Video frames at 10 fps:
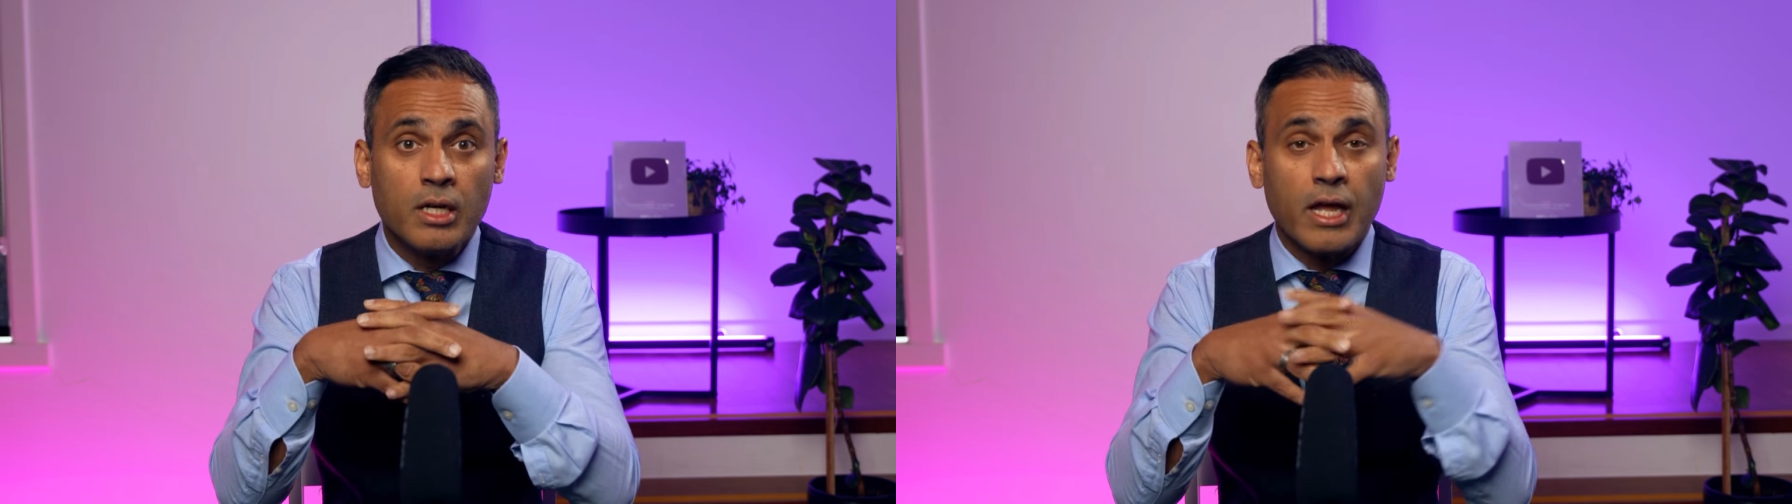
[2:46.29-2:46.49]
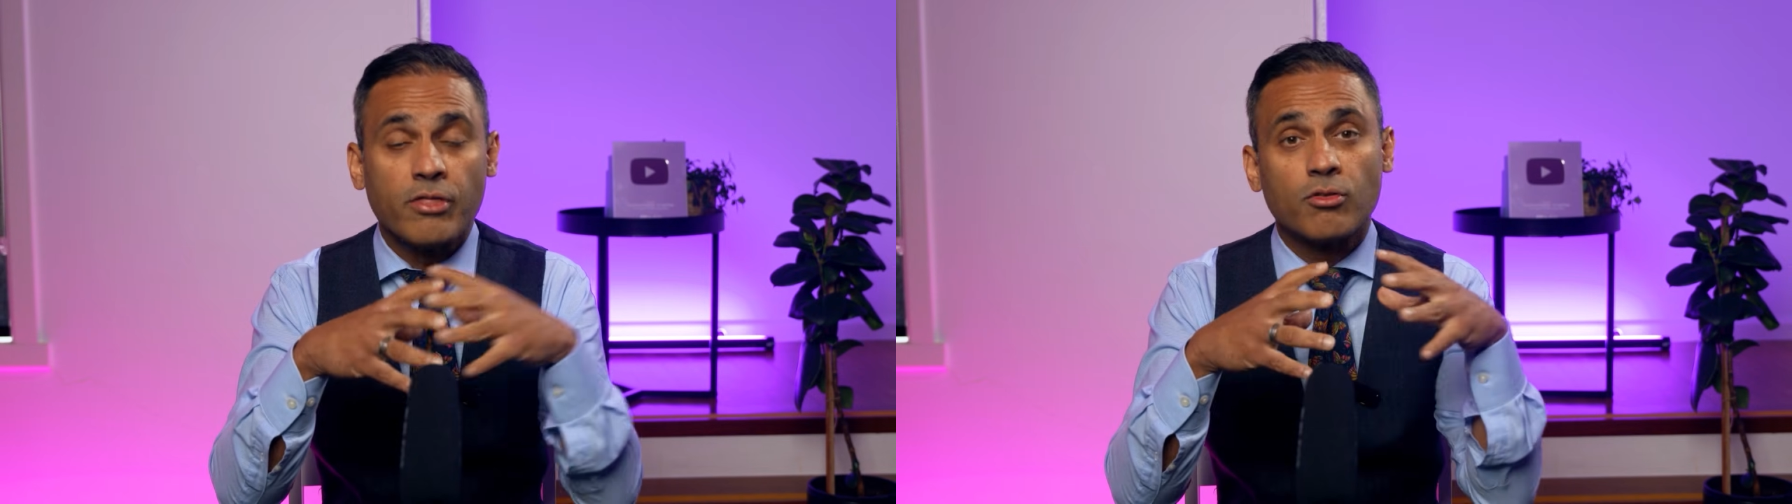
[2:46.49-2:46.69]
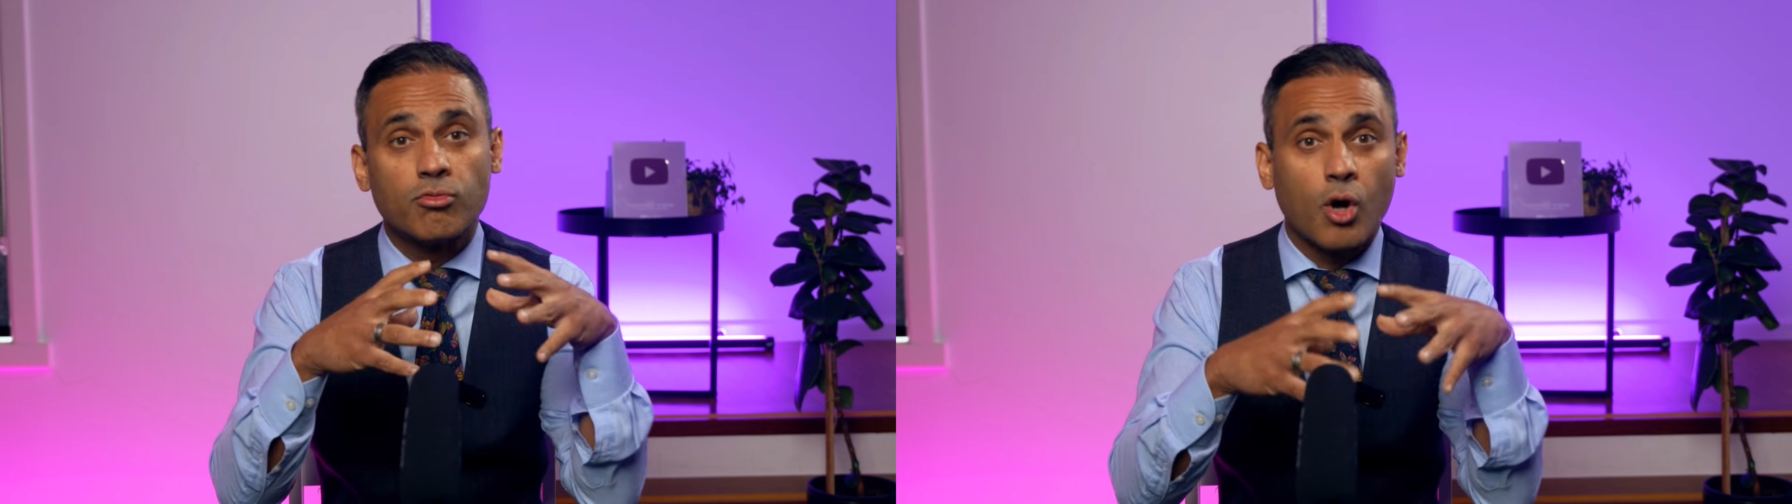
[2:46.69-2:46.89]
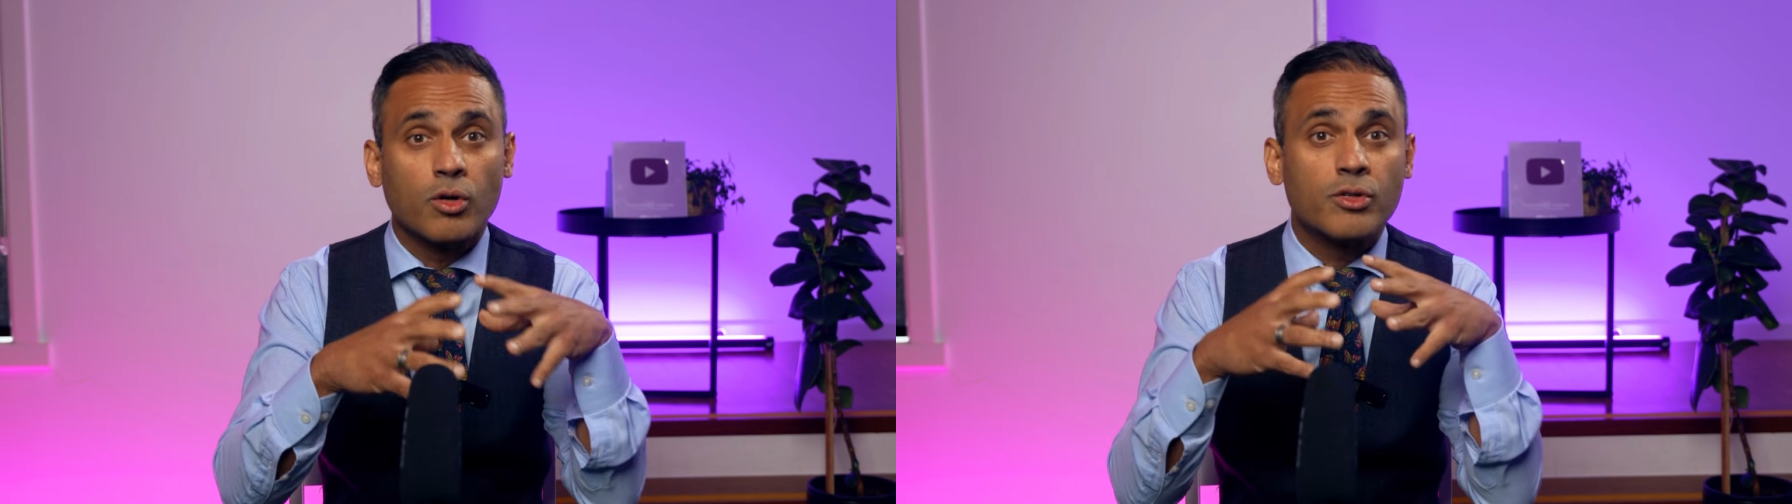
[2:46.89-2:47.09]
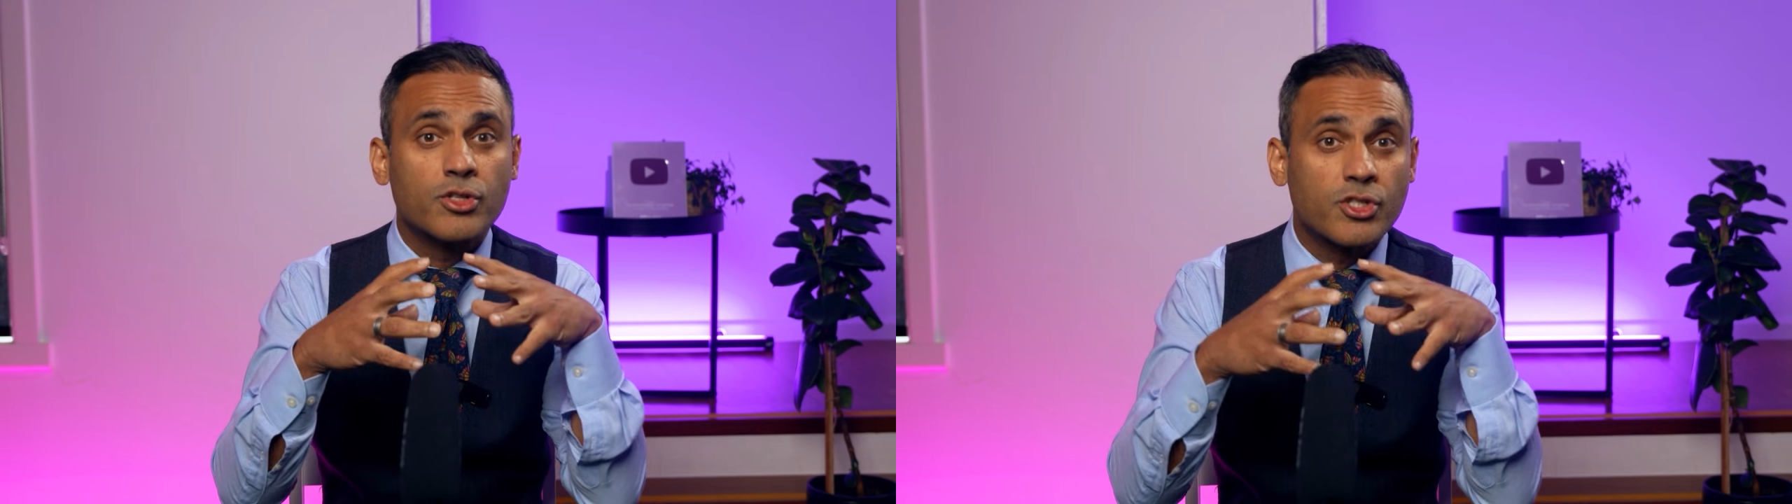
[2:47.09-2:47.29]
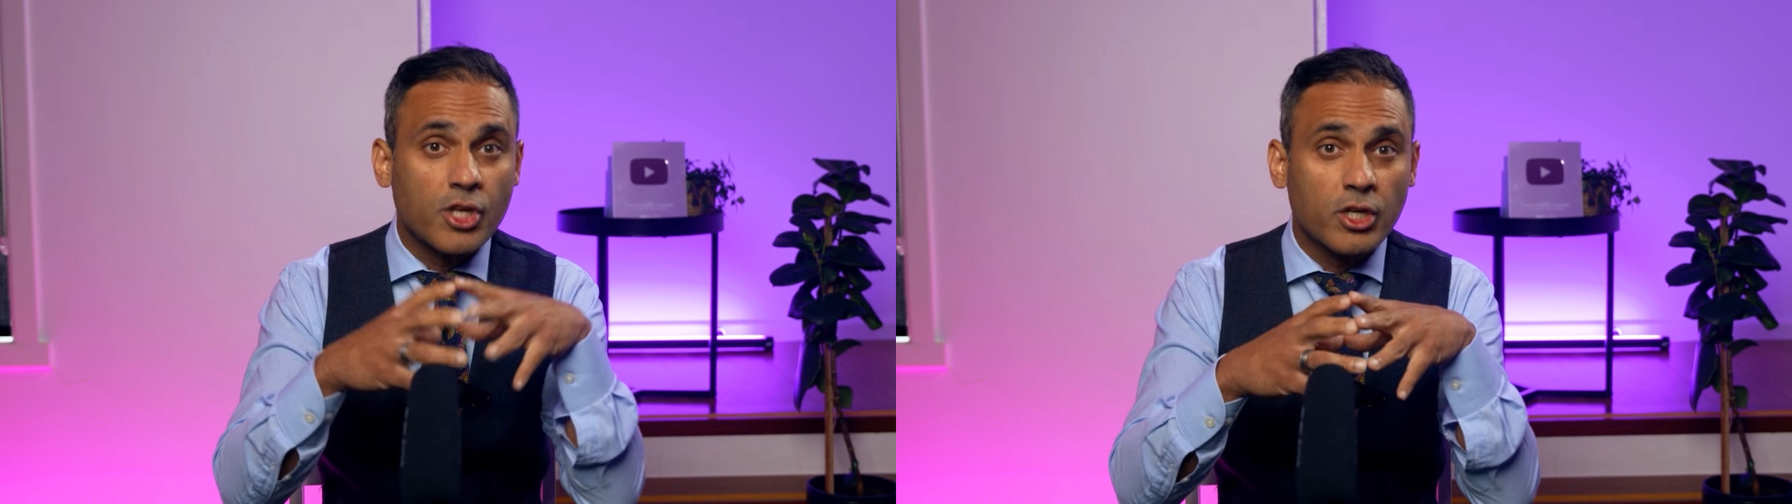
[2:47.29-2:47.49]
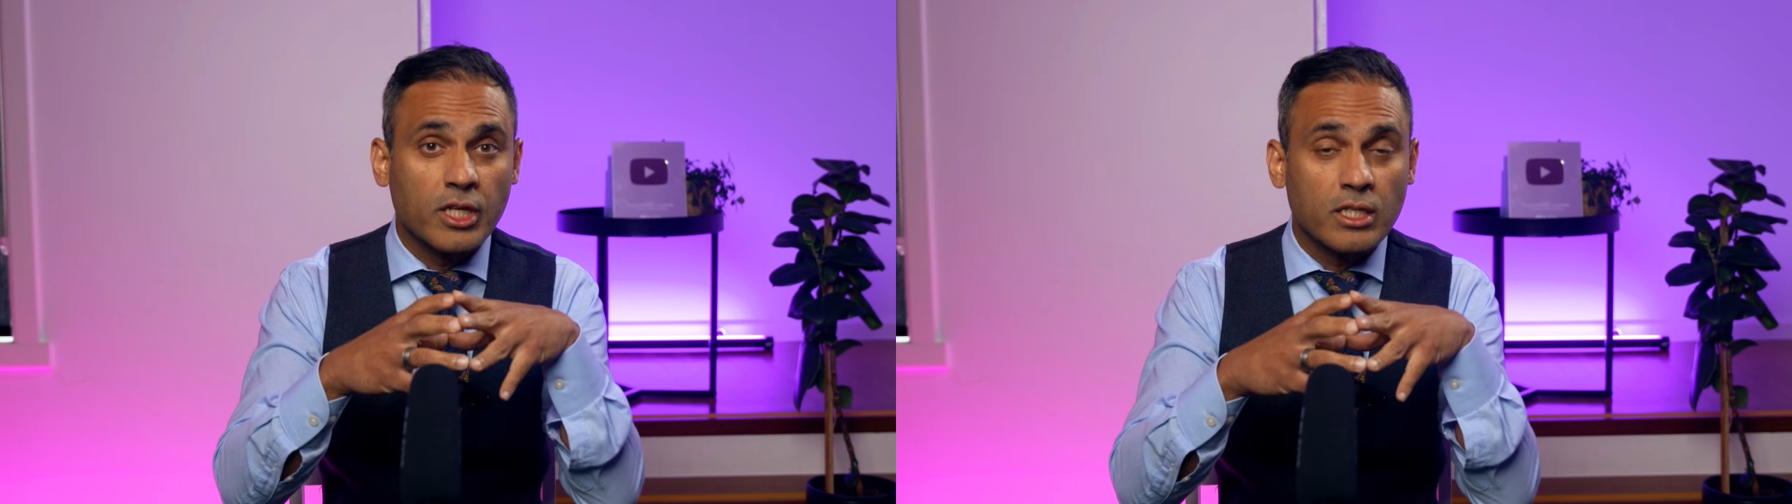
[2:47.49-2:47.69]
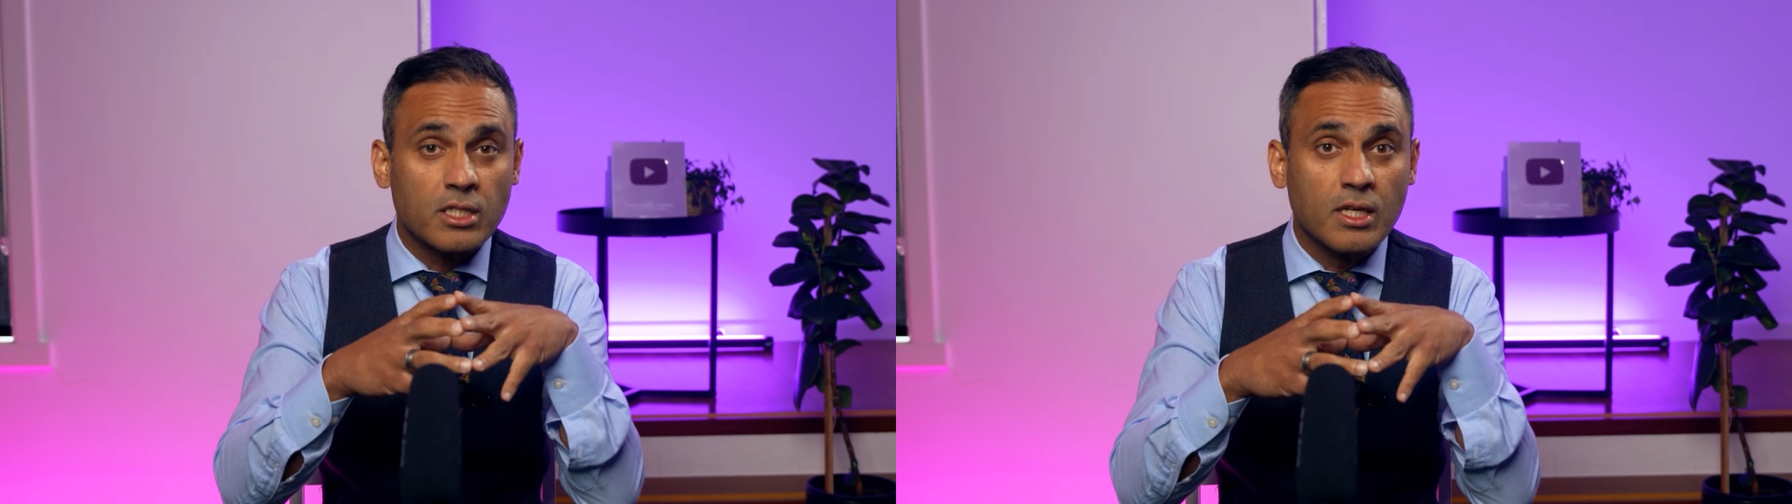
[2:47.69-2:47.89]
in the wrong
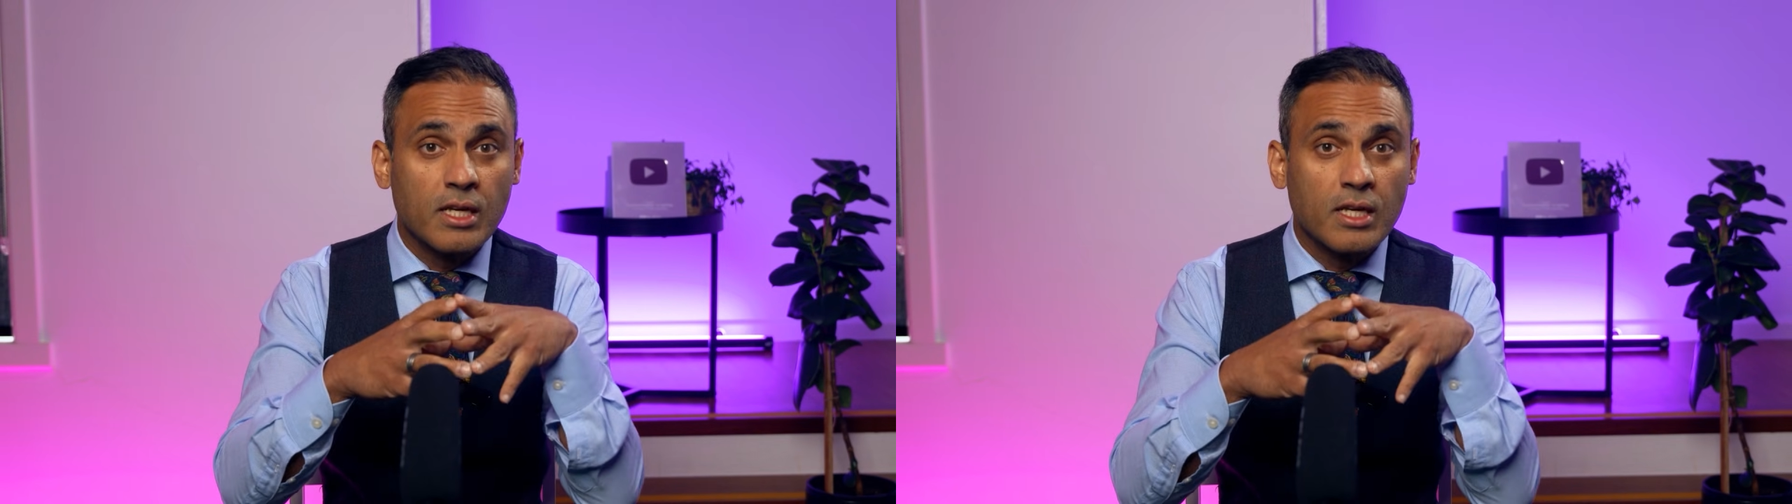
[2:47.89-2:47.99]
circuit